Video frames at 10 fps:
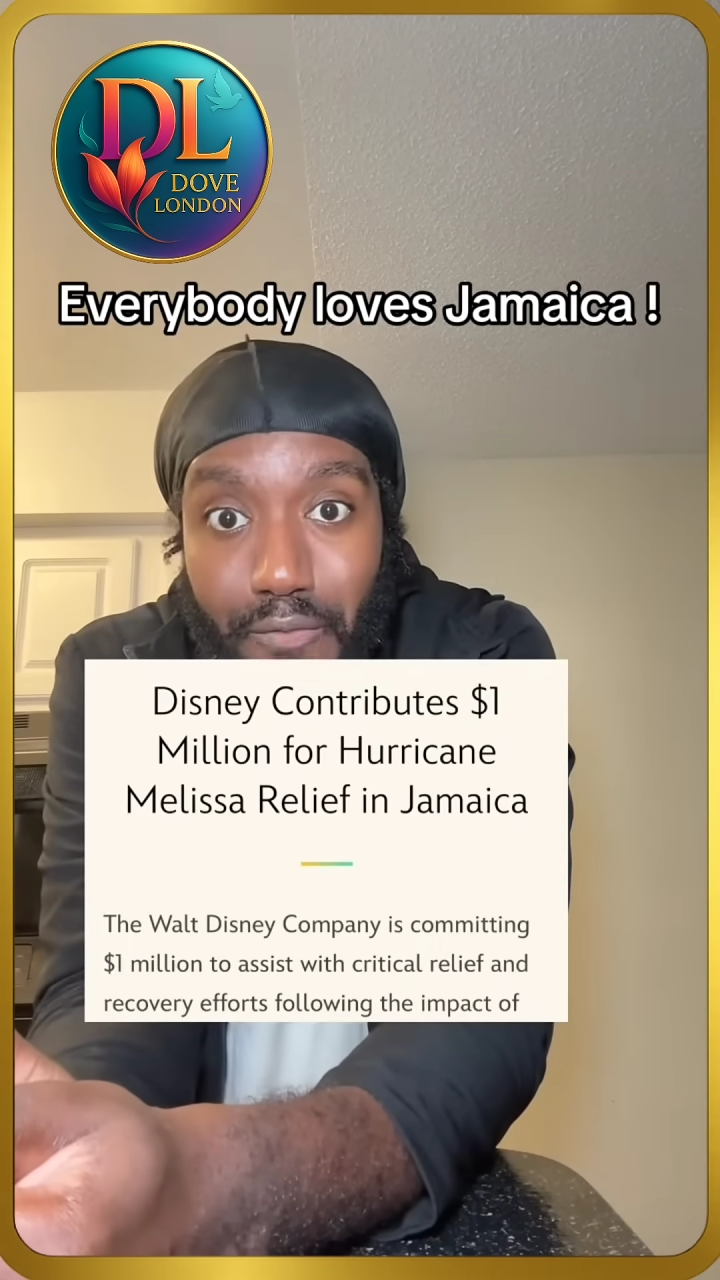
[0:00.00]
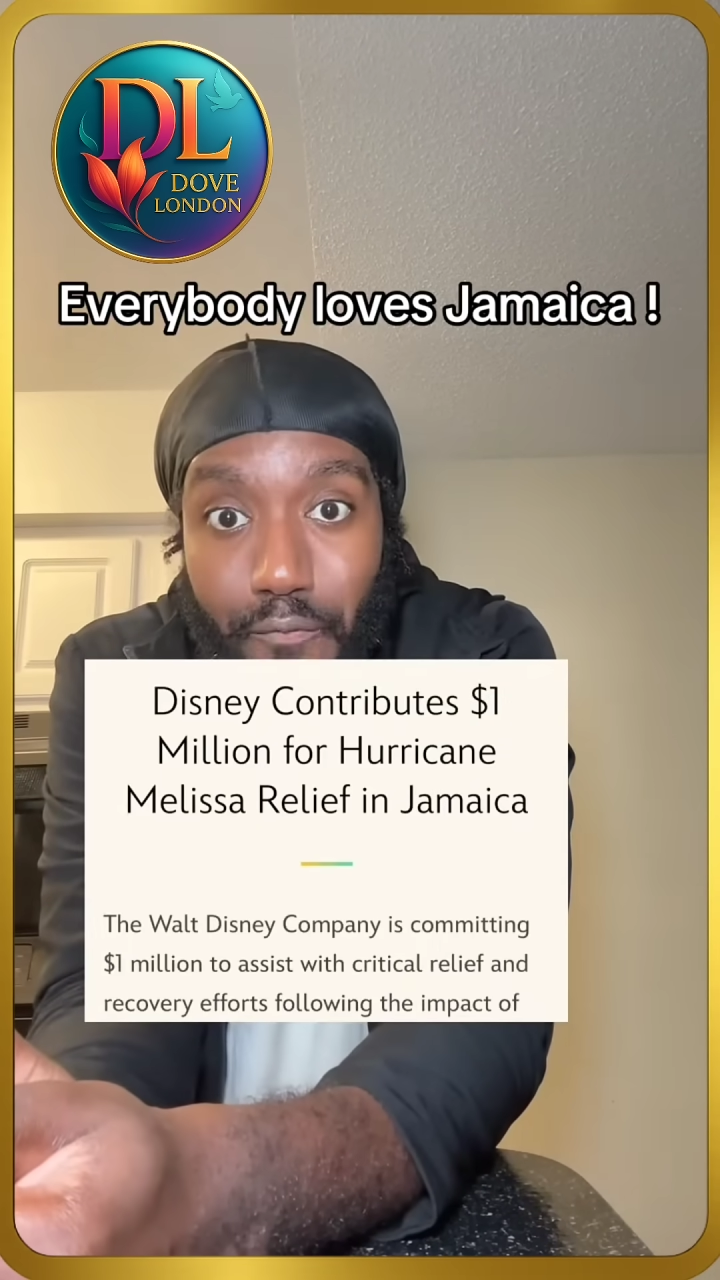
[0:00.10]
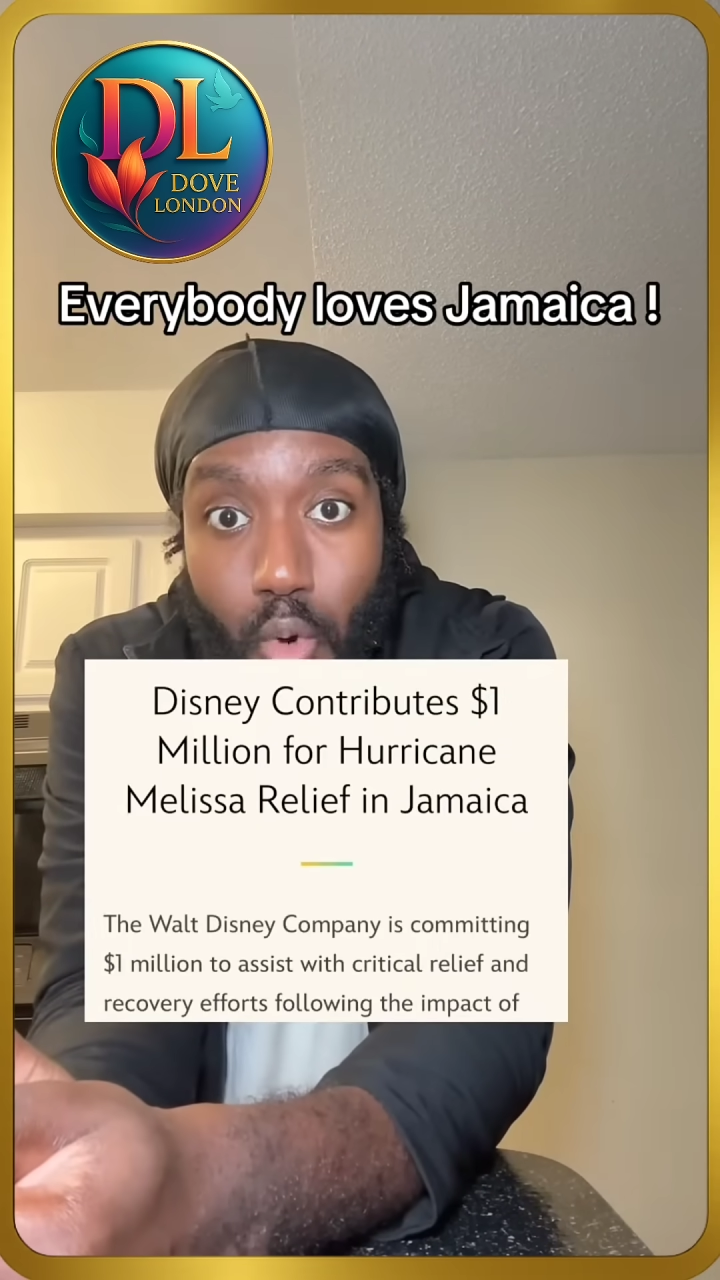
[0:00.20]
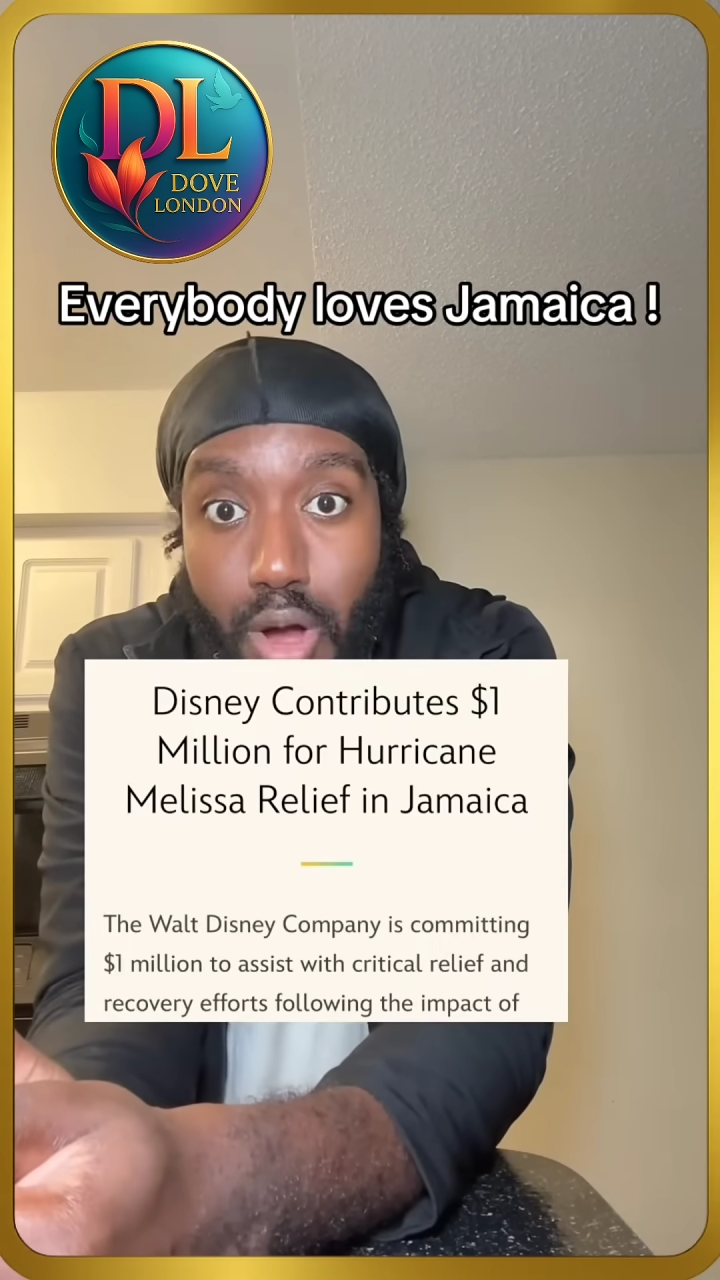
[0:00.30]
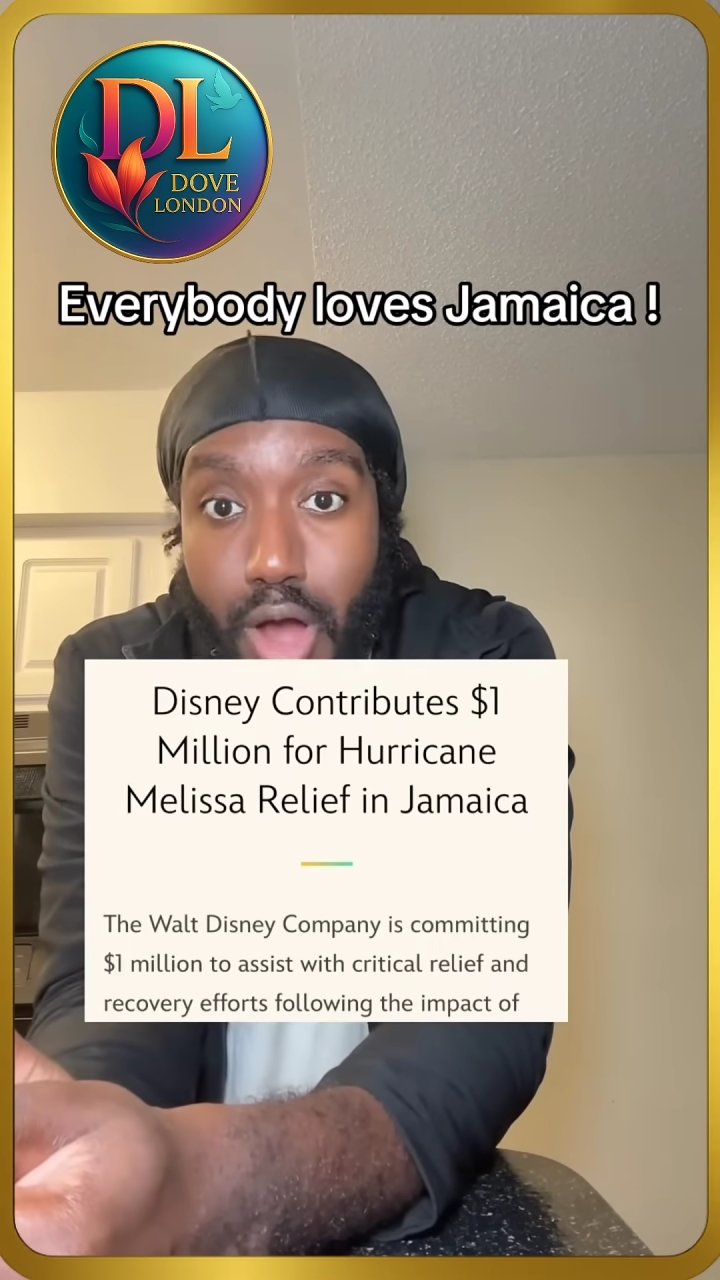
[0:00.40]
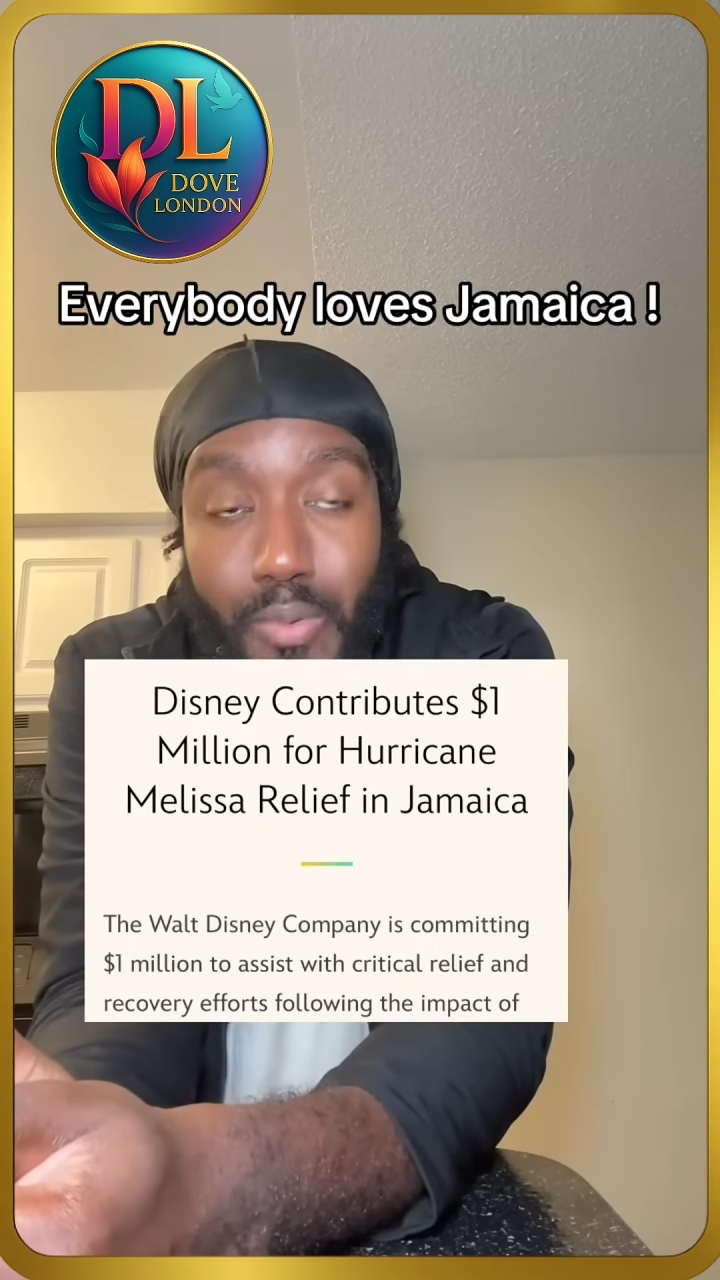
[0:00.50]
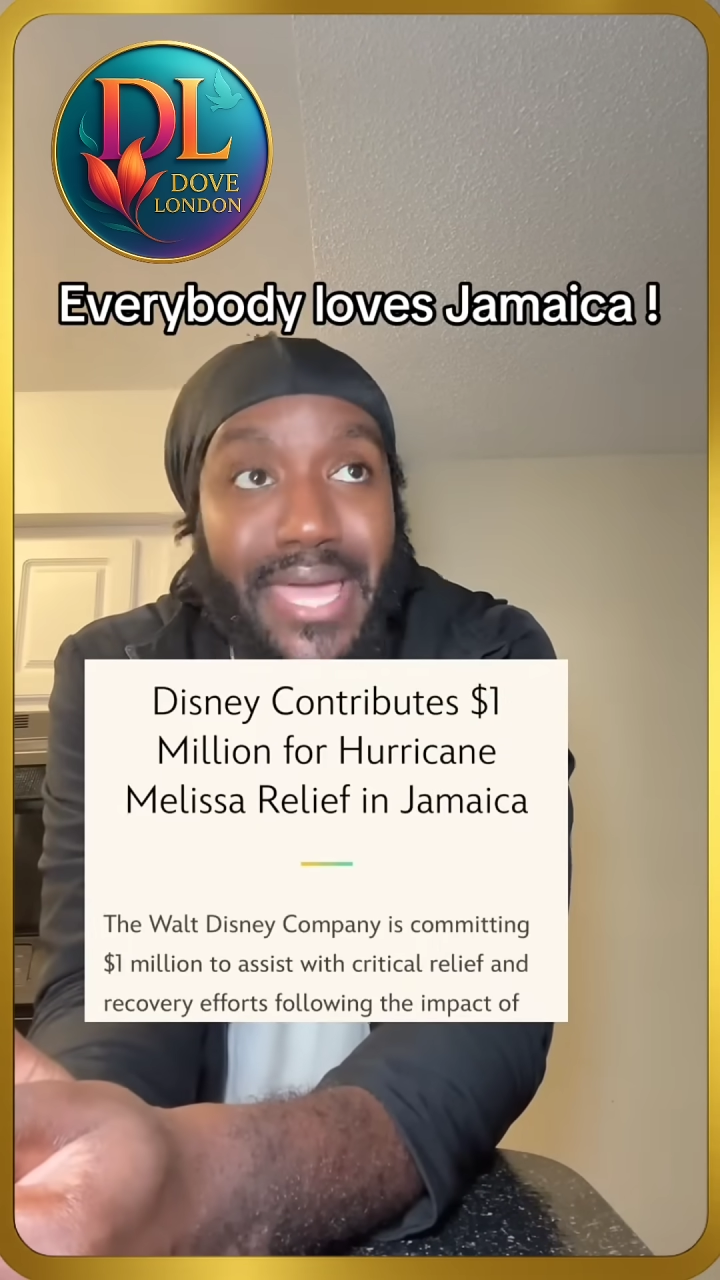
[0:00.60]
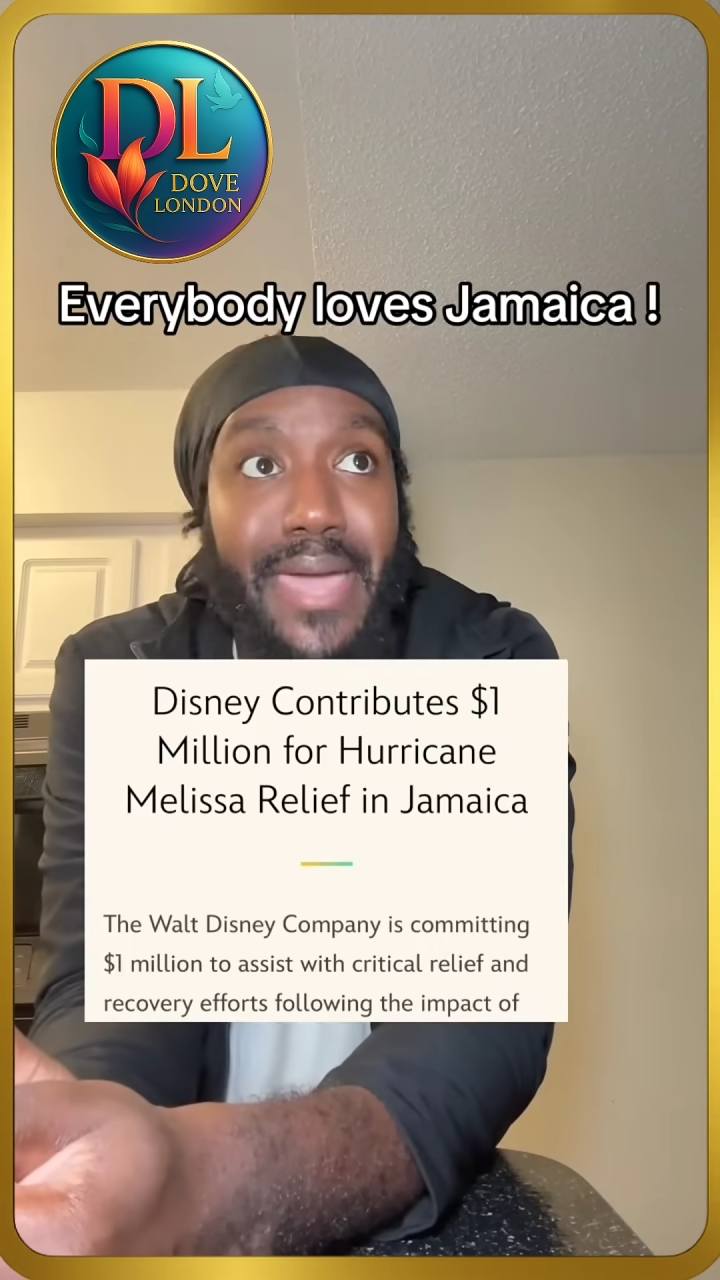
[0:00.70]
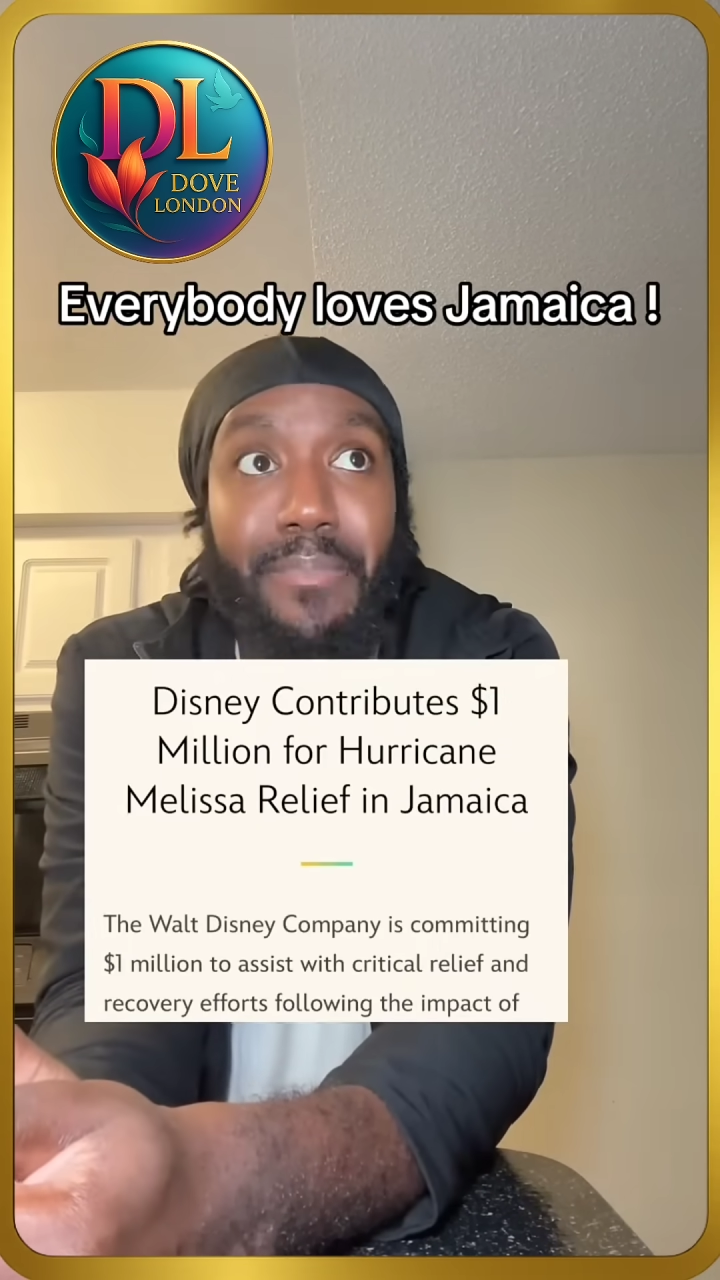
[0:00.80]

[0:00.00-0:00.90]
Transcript: for Hurricane